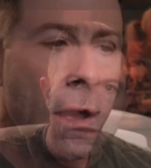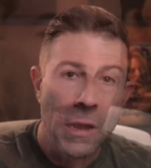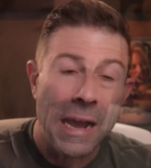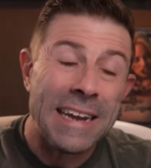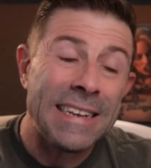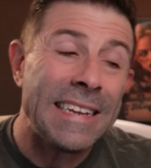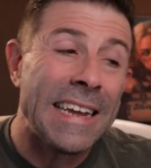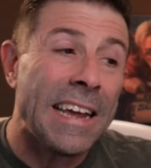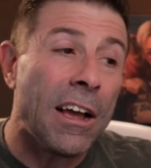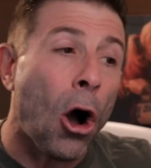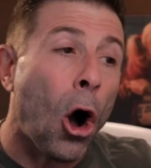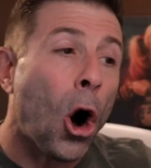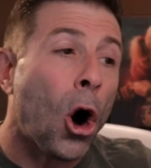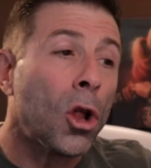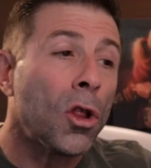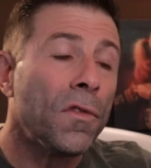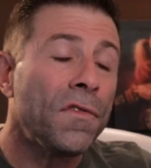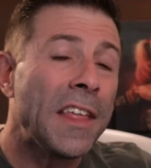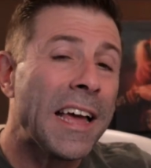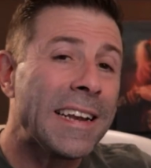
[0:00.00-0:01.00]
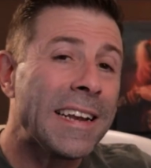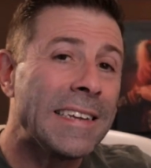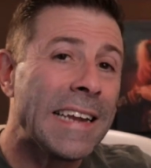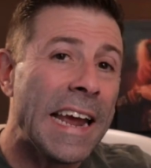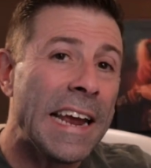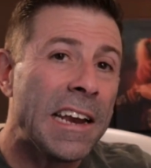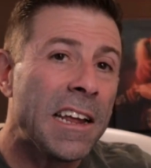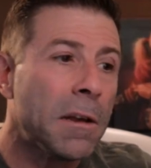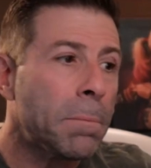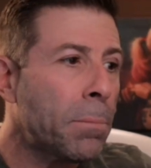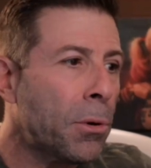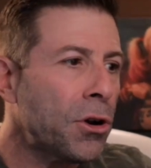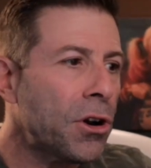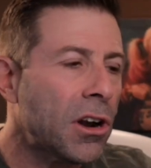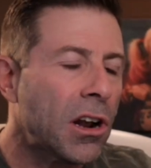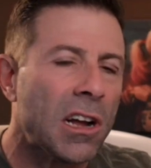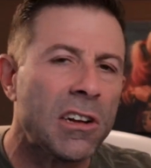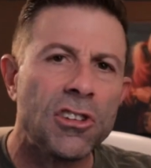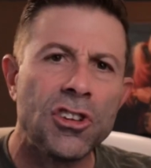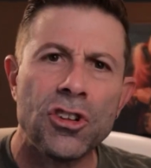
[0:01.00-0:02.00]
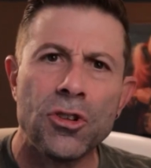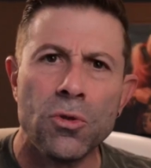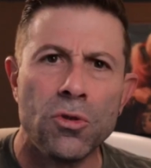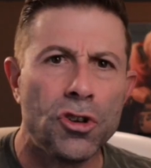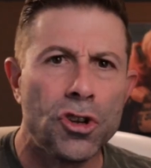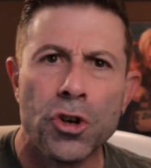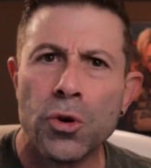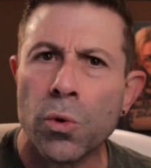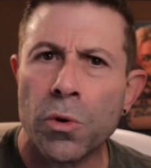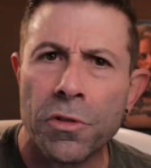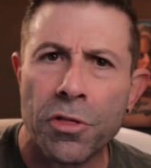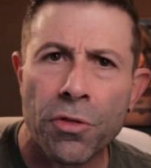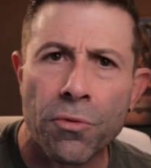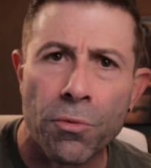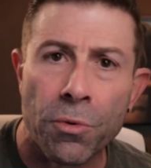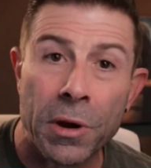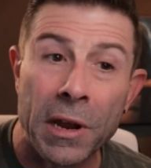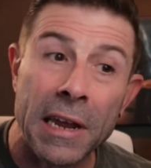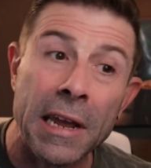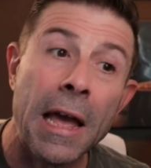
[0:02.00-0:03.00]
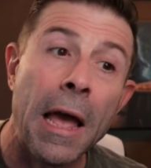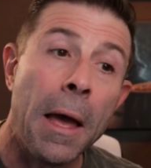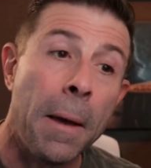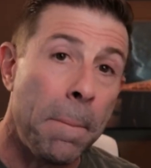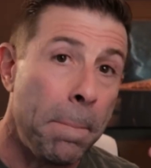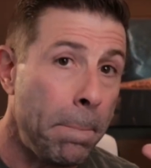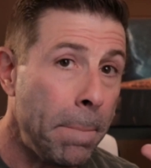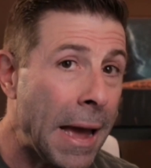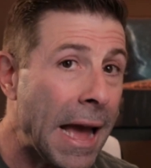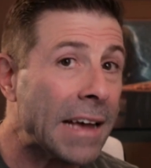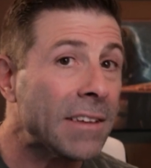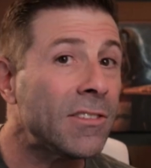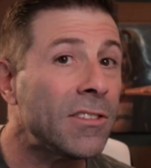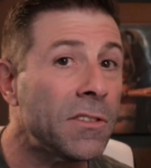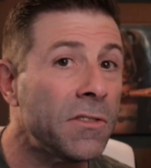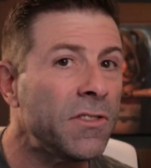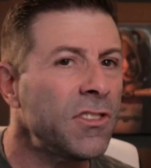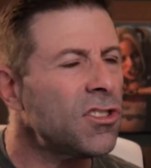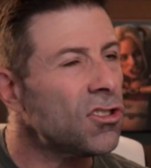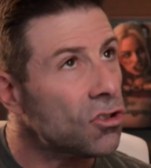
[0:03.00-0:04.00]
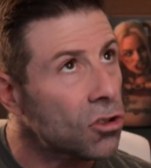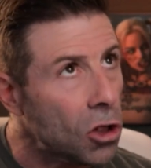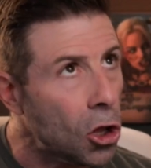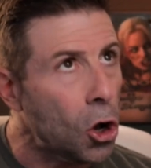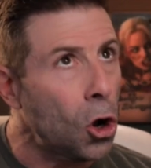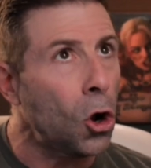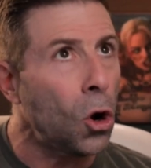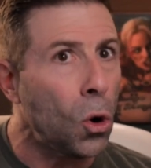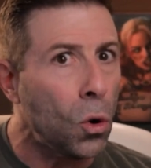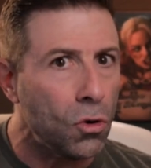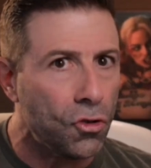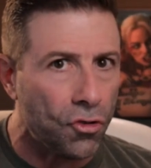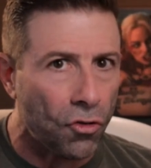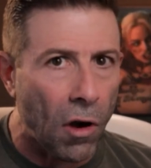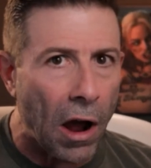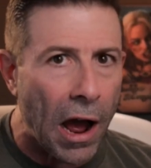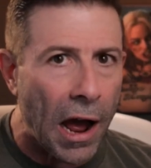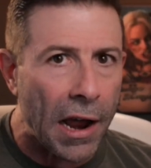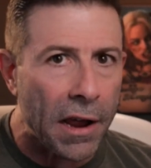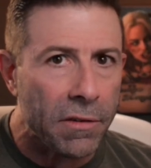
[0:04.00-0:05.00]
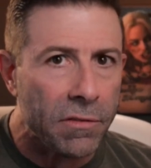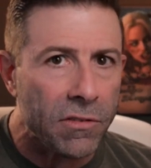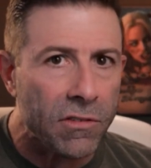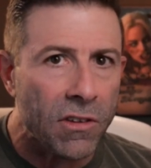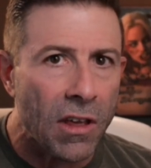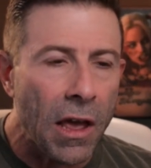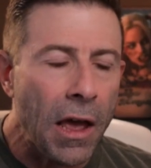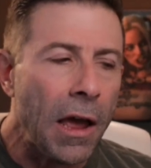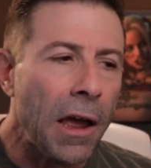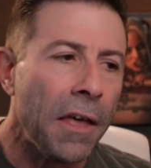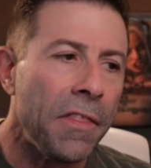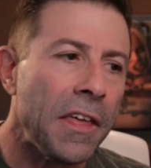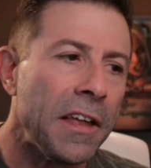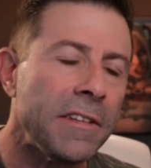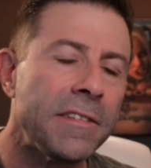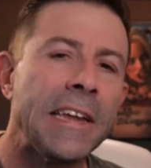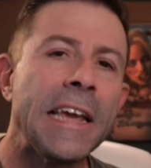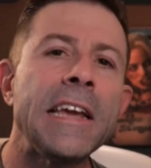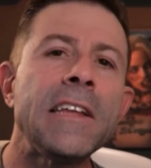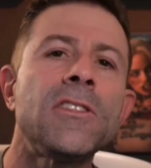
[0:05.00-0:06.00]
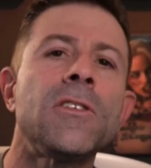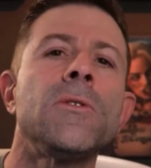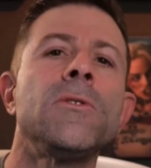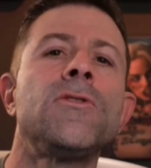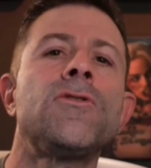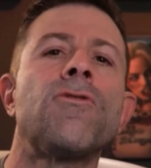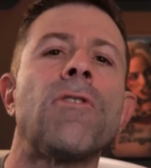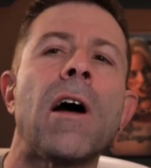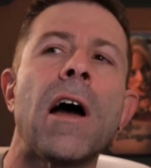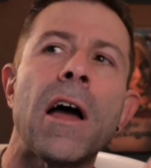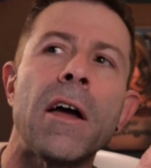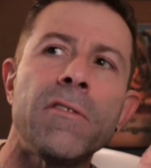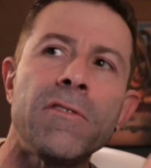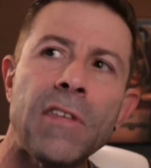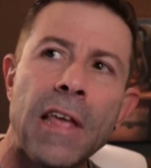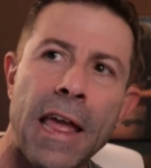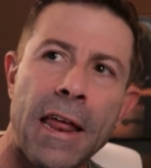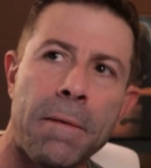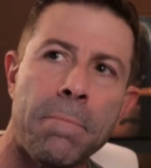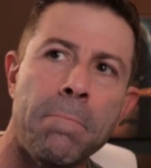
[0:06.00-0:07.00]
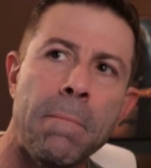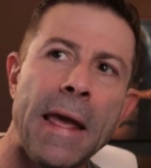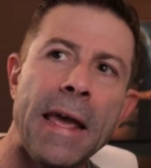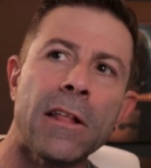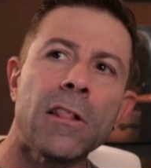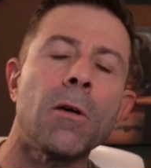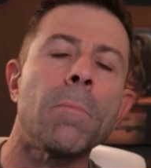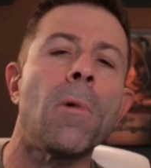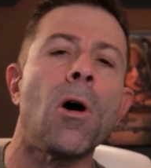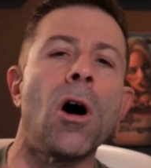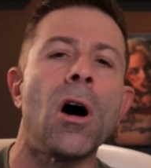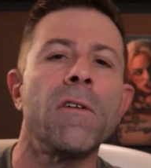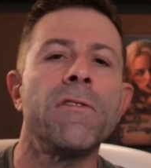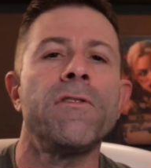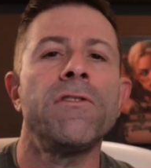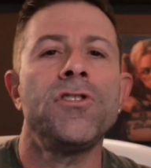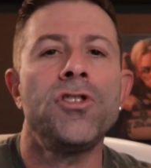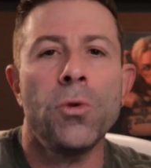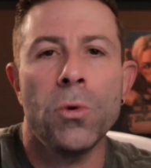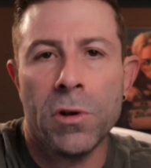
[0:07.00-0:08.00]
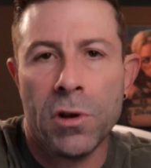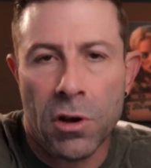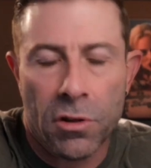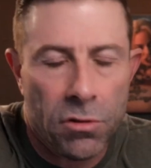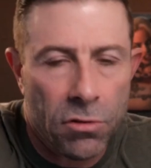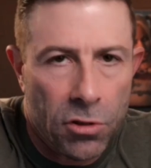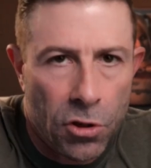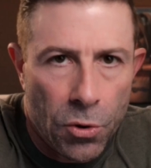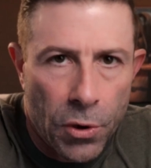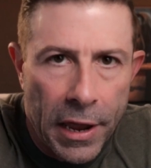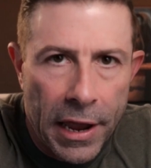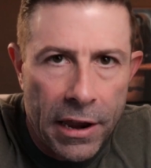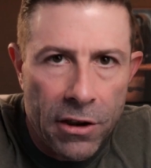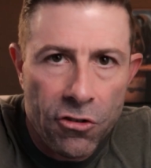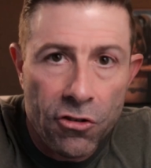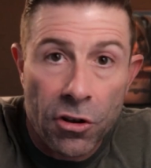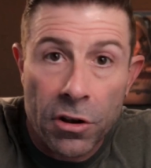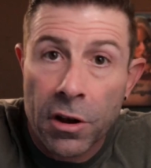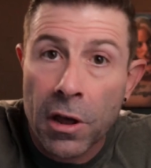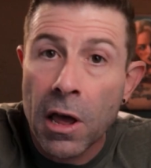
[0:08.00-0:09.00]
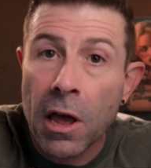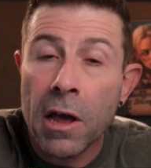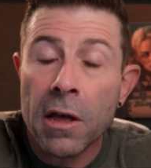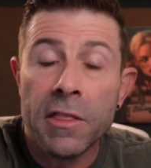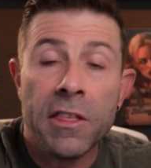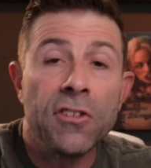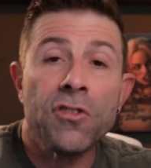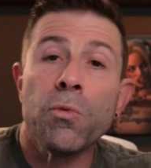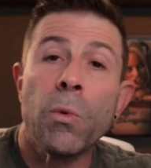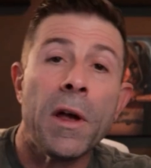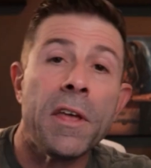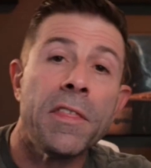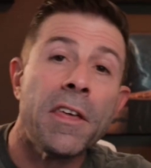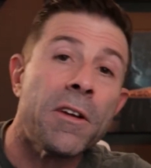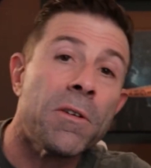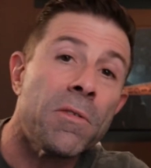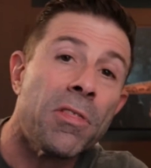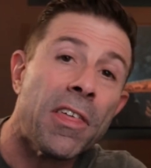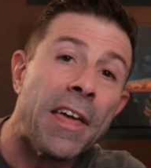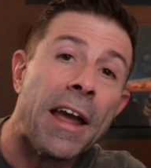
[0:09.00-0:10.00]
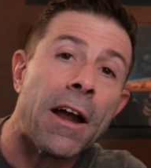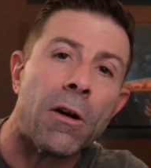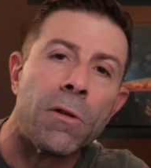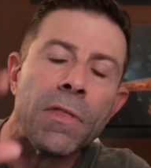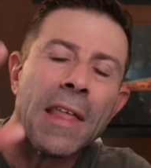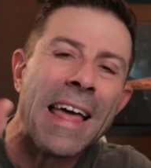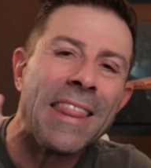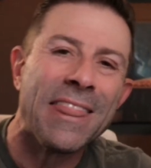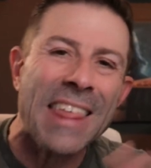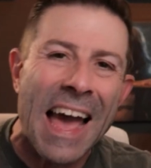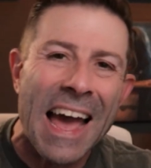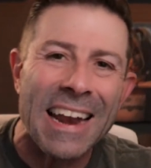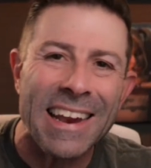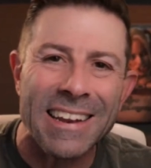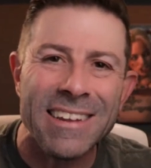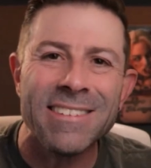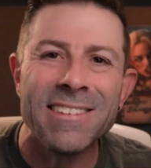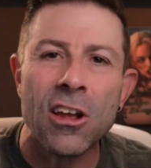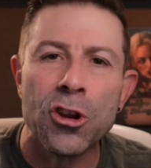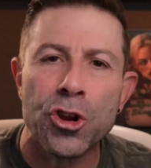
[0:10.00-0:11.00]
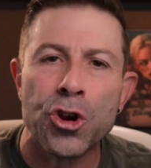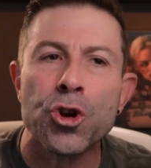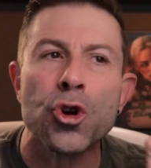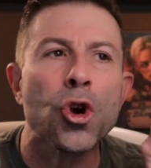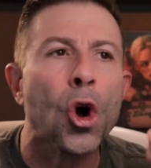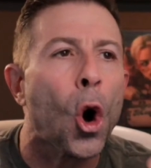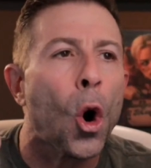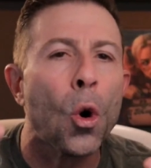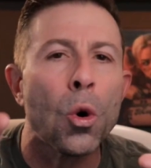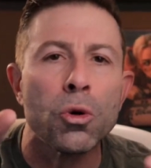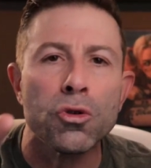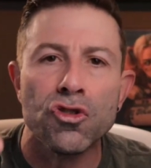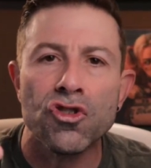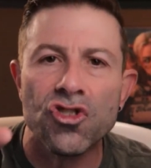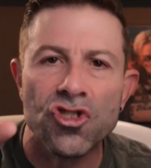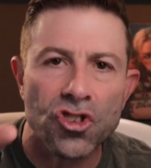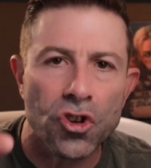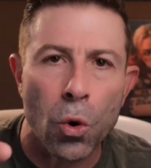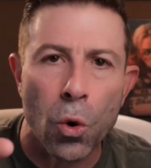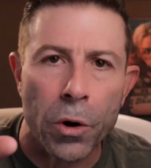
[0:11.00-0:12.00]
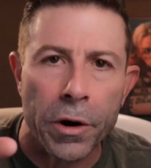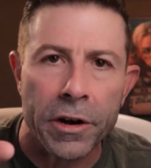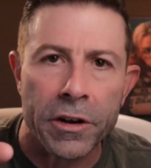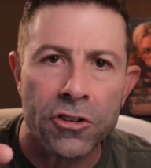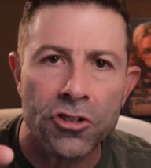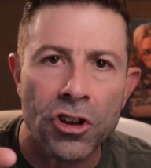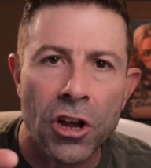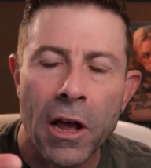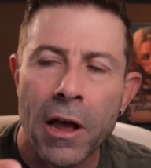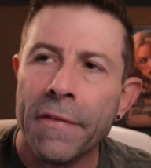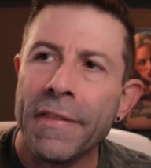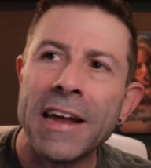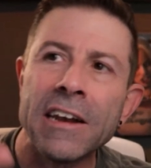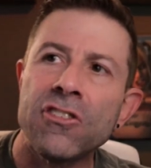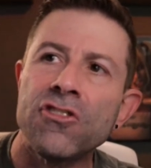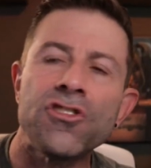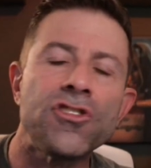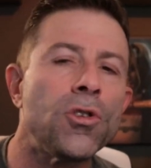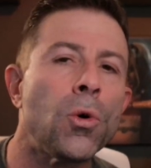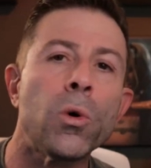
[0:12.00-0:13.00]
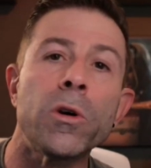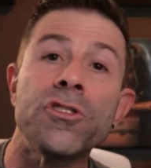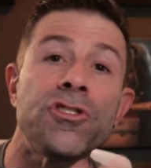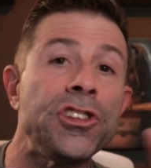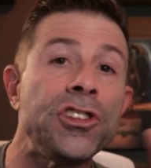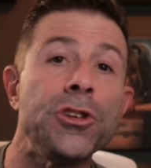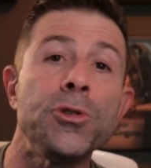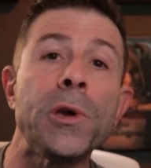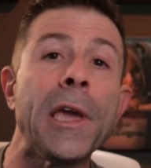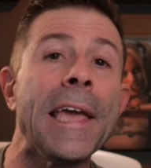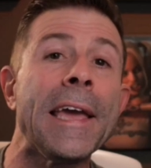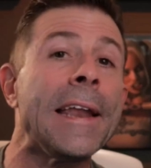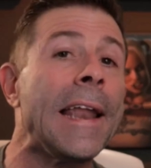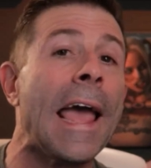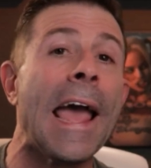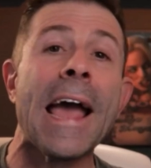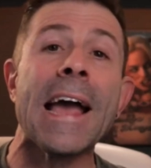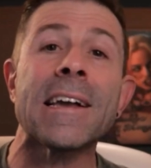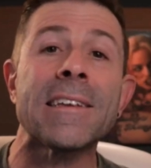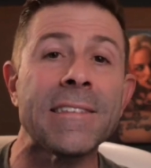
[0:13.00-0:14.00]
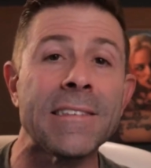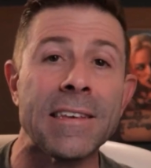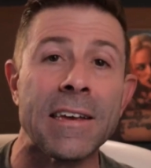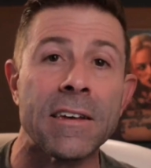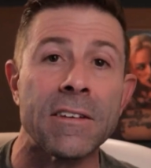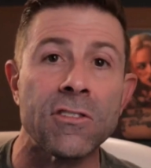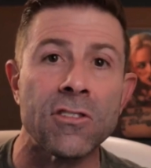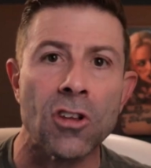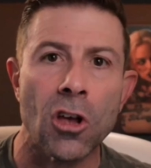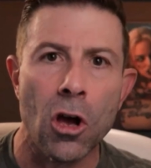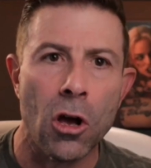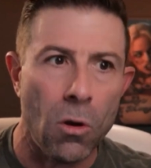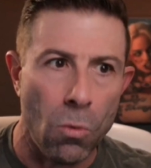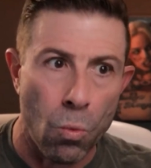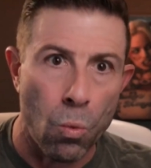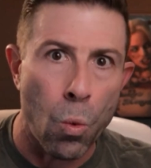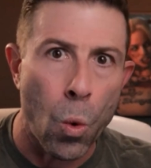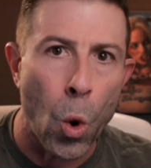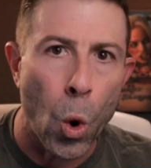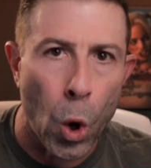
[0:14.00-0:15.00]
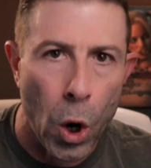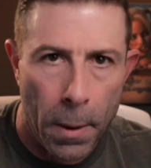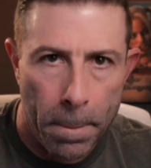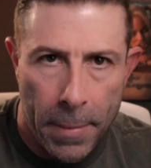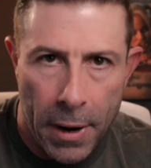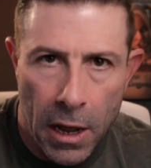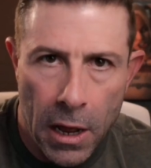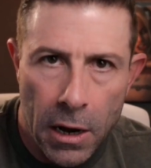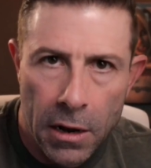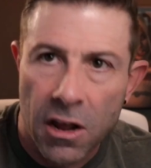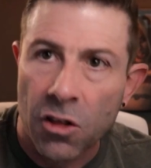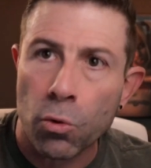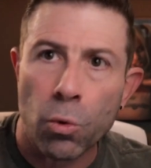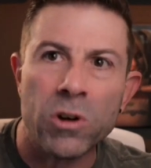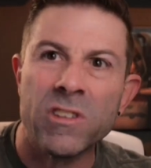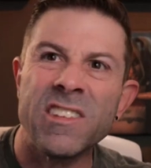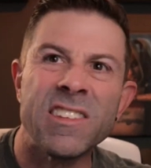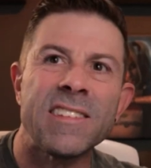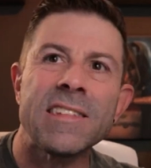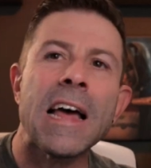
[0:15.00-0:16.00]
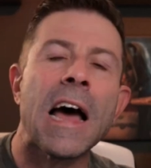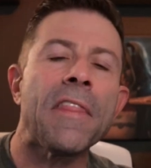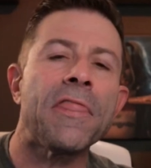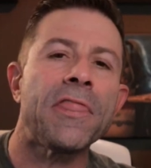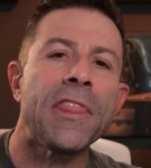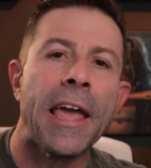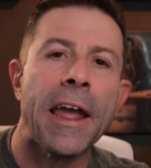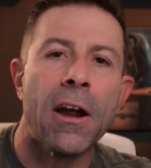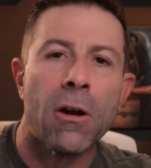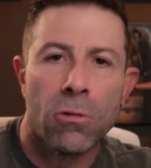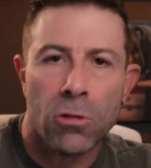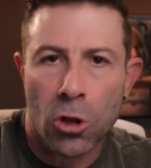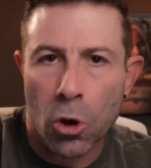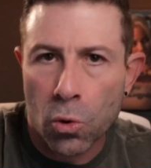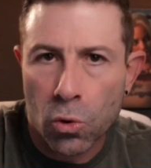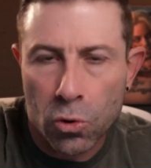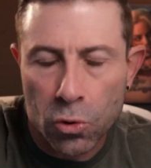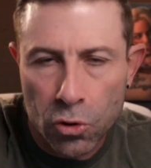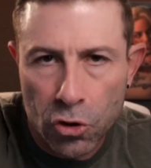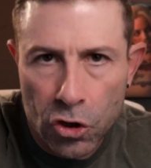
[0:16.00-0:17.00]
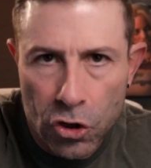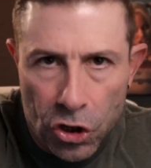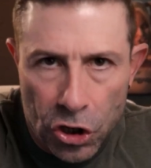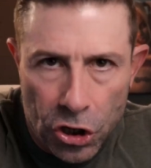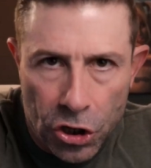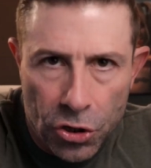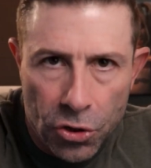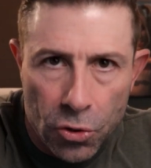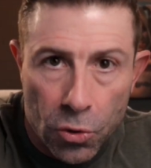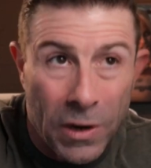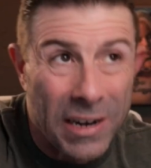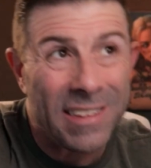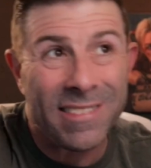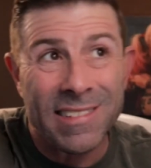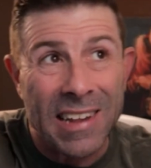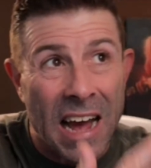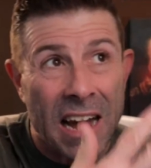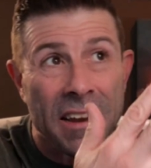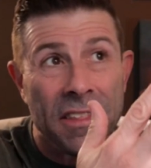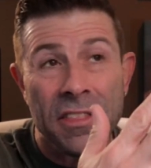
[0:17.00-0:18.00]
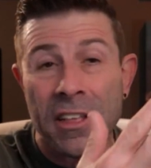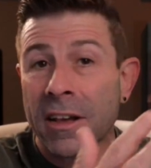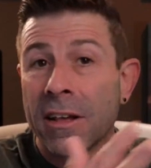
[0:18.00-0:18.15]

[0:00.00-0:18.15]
I take all of that data and put it onto two or three massive slow drives, and then take those drives and mail them off to another location. This way, they're there. That is your cold storage. That is storage that you can't access warm. In other words, it's not there local to you and it's not in the